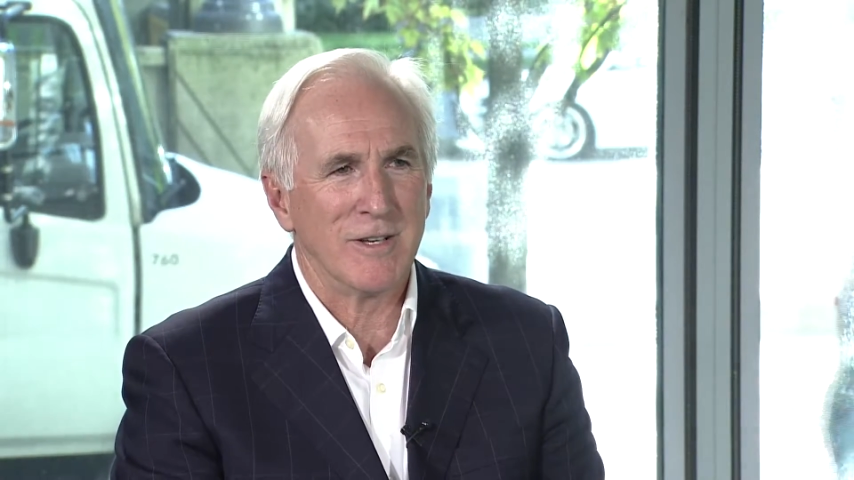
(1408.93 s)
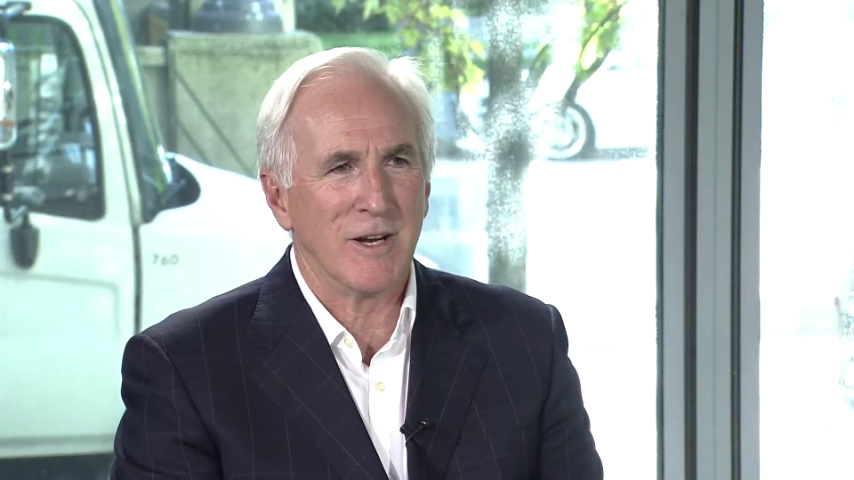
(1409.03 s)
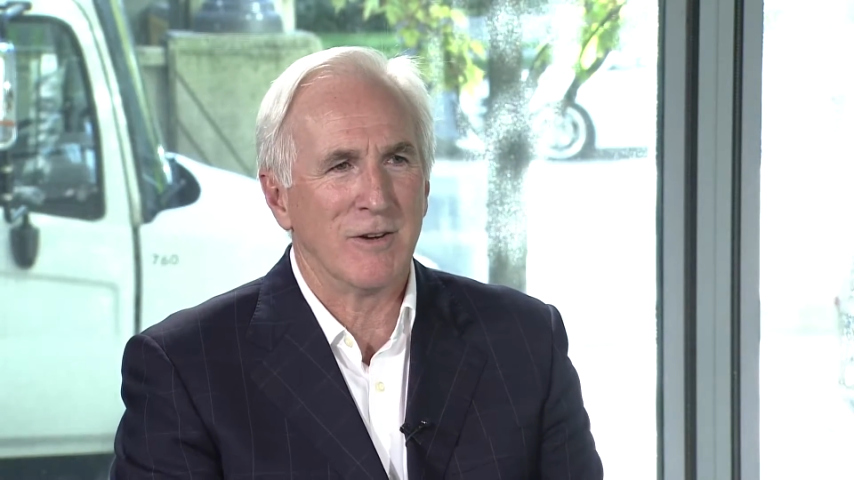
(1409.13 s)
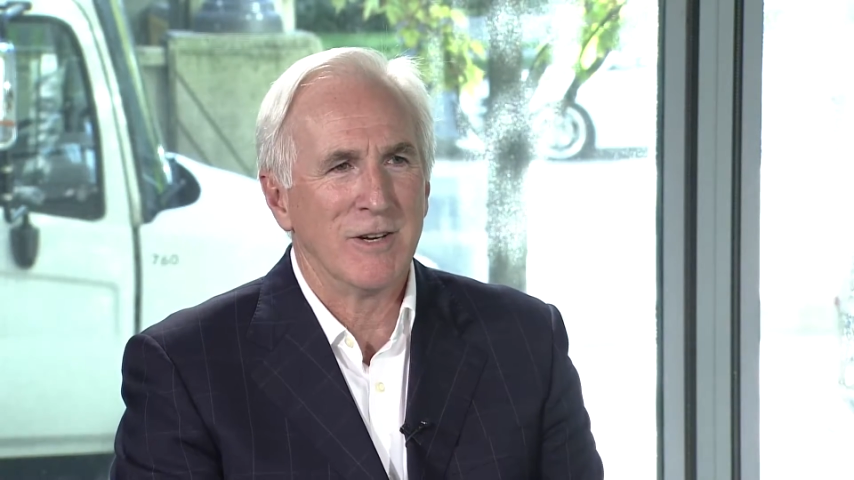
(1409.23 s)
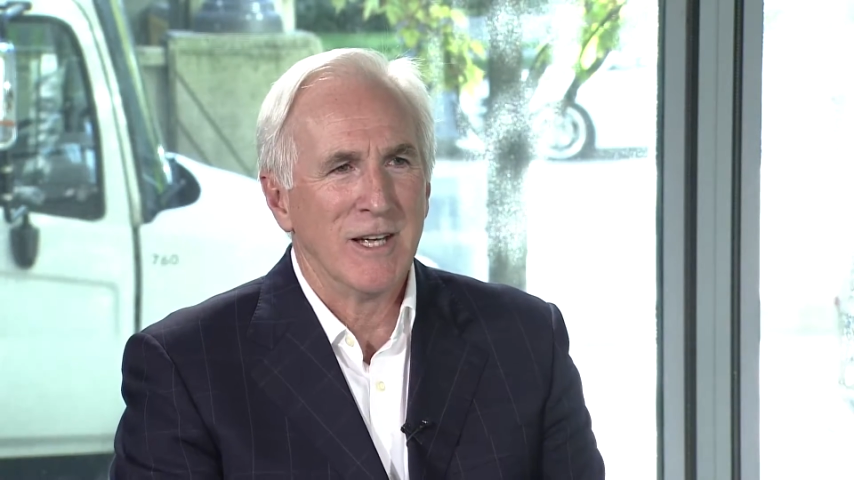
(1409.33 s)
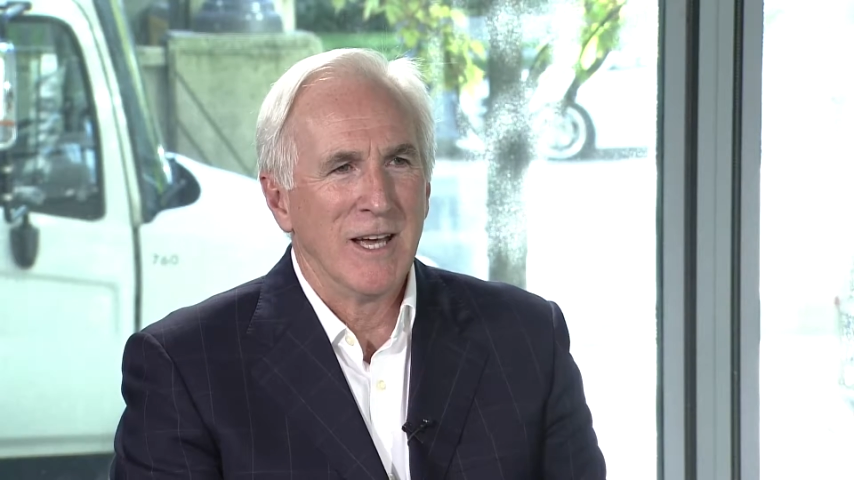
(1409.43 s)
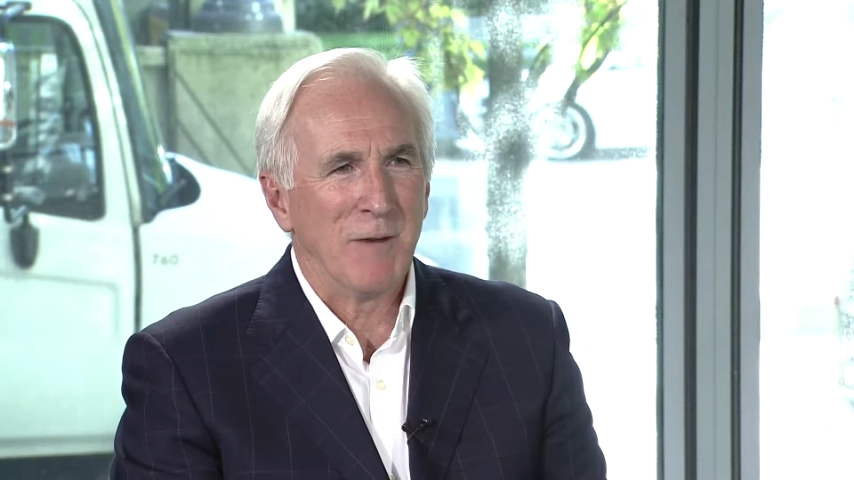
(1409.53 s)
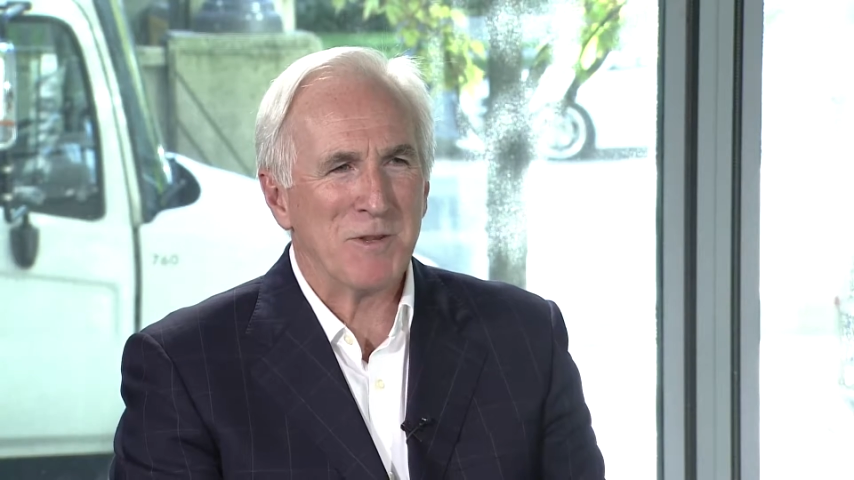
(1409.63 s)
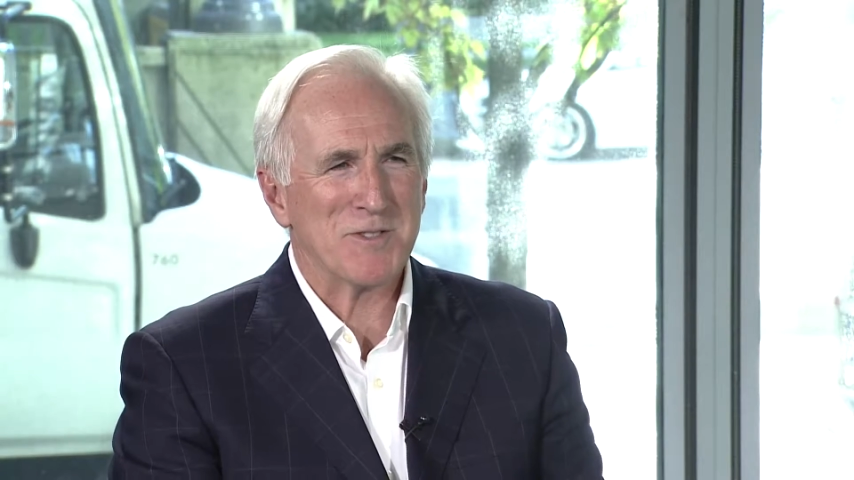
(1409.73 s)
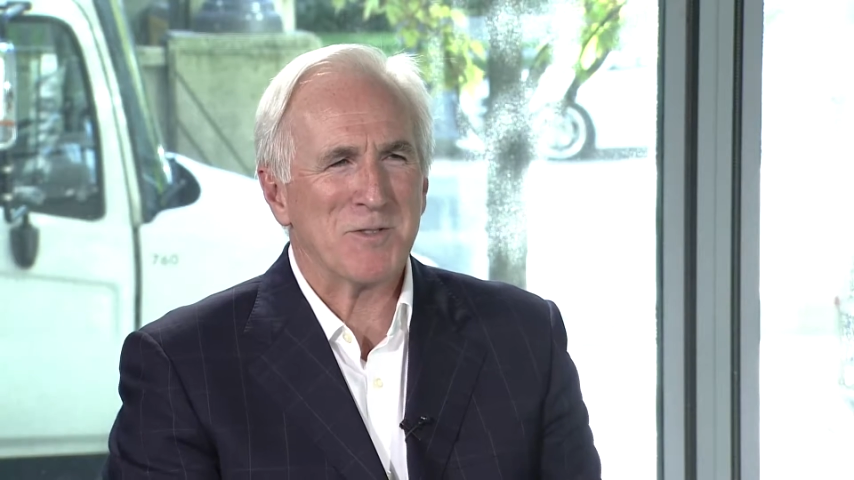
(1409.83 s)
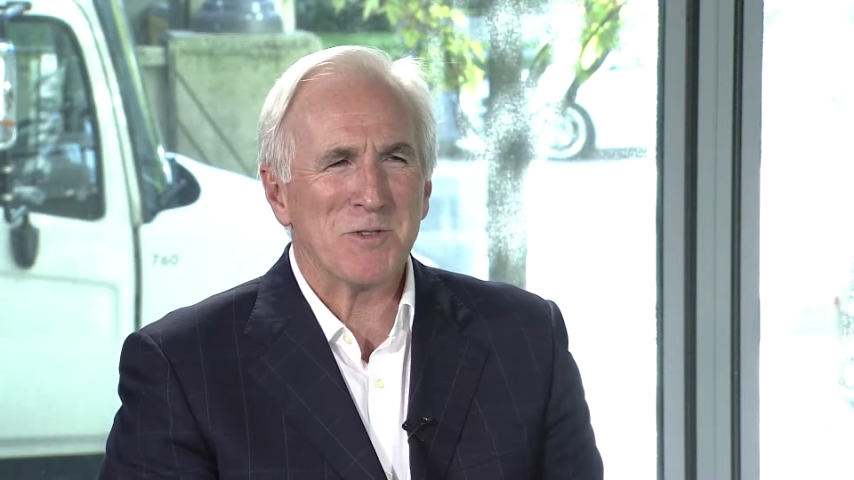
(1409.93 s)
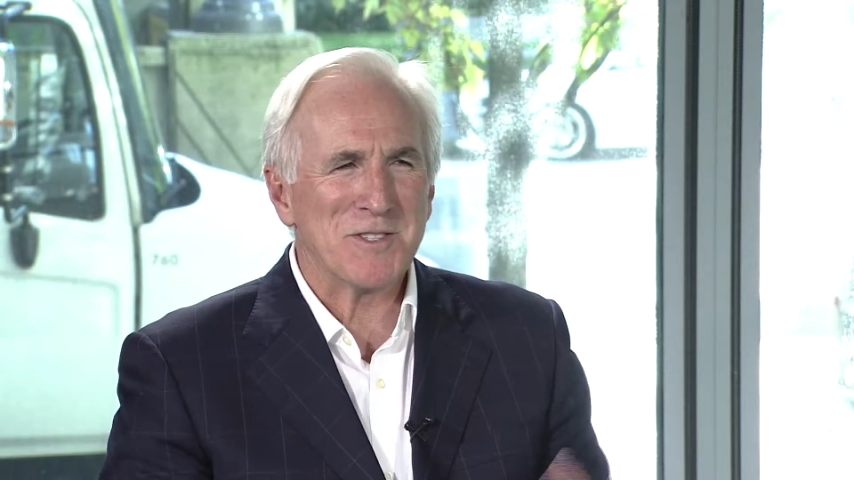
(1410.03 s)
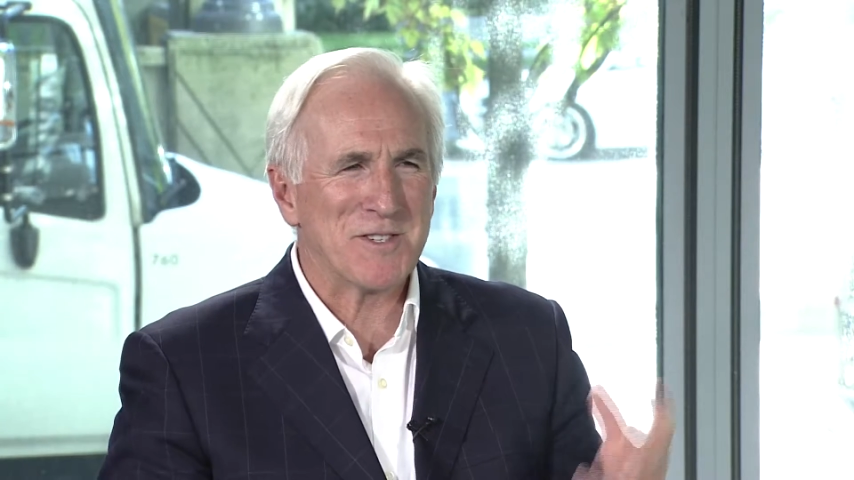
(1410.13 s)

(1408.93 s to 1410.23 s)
You know, I mean, there's only